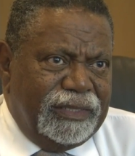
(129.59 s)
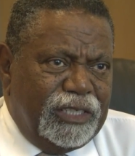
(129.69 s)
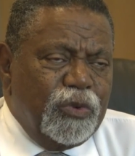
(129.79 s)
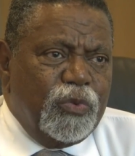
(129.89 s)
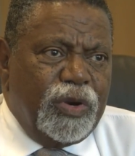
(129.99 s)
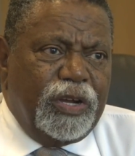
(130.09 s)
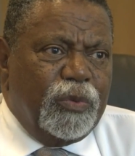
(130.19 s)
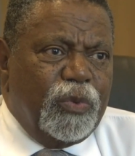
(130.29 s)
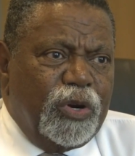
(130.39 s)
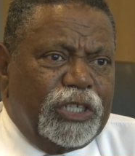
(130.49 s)
The real
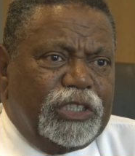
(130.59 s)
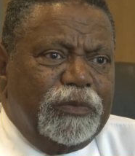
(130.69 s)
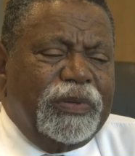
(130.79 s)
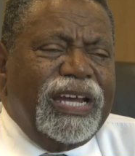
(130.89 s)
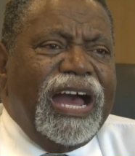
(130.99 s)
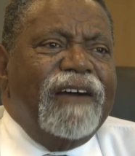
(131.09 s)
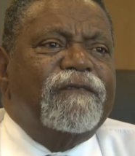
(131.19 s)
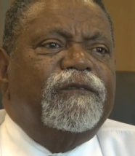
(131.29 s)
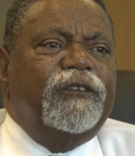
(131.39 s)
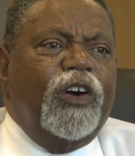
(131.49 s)
word should be I
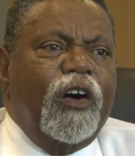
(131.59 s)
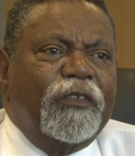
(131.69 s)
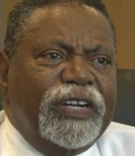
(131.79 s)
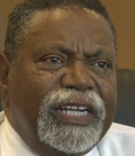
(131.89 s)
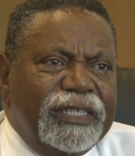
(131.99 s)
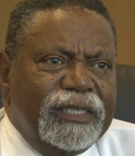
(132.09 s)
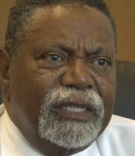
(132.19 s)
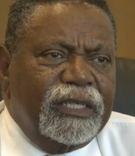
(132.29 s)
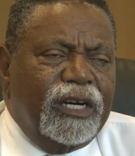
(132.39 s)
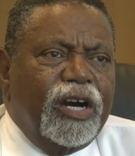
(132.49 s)
forwarded
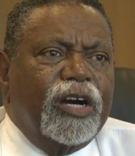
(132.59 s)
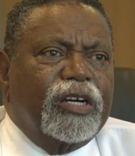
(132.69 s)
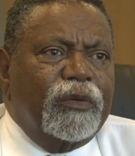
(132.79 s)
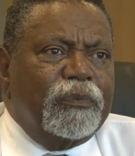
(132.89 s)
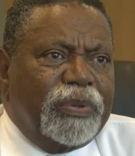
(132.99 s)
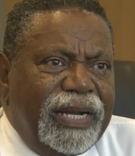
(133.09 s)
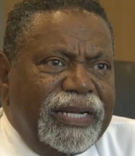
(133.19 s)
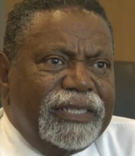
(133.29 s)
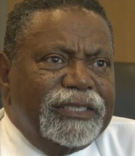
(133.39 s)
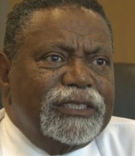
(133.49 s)
a
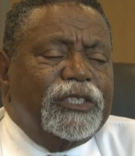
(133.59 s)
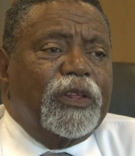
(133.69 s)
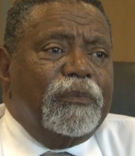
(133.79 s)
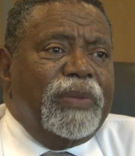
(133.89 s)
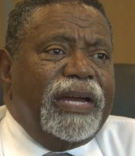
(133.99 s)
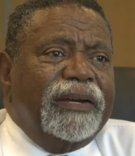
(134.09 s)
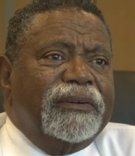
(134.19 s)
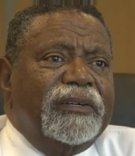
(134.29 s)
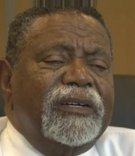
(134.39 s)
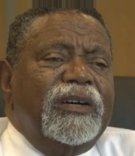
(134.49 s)
complaint to the mayor
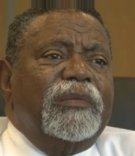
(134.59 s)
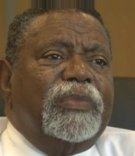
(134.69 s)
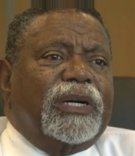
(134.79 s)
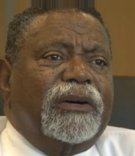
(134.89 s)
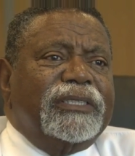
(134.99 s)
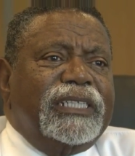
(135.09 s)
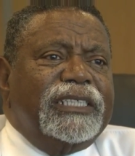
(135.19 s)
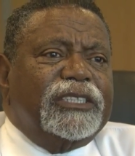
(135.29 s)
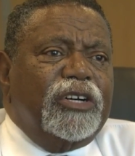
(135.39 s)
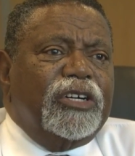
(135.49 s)
because
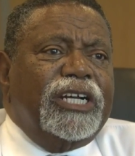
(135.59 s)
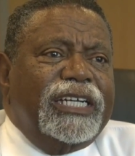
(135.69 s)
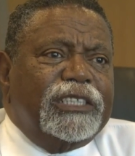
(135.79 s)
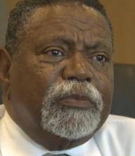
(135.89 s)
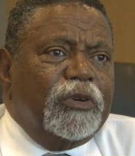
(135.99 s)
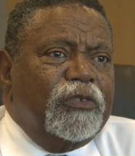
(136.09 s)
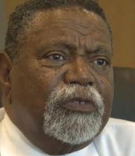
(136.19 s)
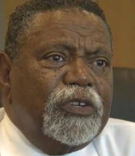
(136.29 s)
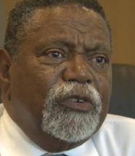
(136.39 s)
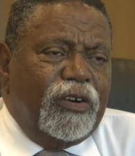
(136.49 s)
it's under his
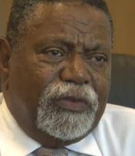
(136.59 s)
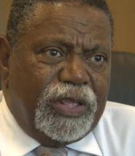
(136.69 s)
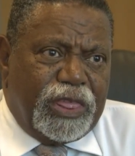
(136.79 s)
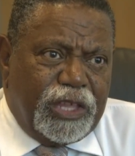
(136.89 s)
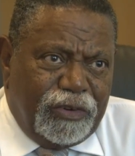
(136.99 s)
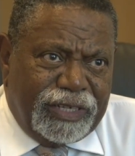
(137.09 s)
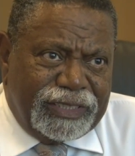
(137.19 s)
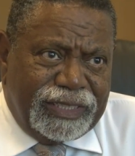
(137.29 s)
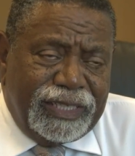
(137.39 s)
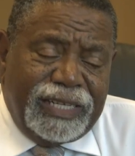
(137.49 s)
purview of authority.